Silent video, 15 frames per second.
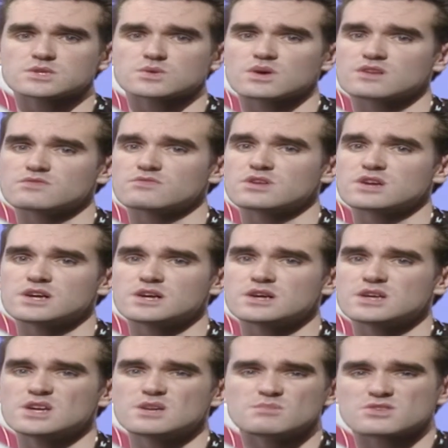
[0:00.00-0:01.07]
quite rare.
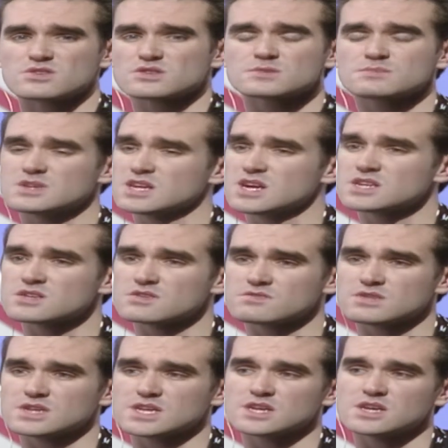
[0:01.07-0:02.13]
But ultimately, I don't
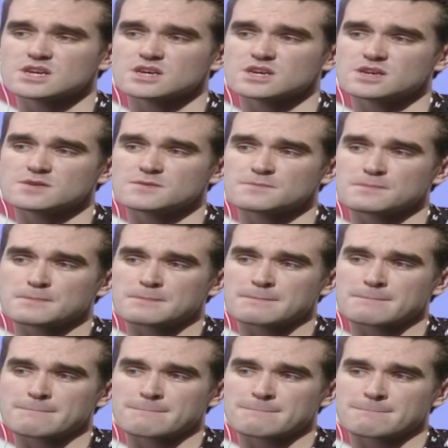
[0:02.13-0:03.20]
really care.
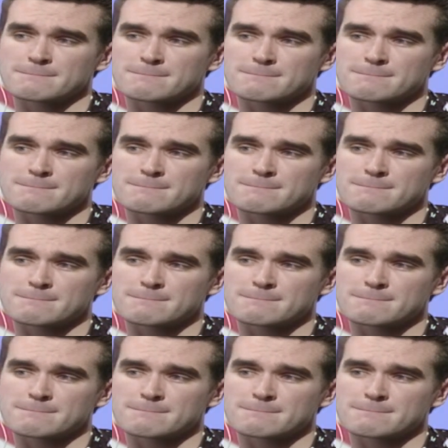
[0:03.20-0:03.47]
Do you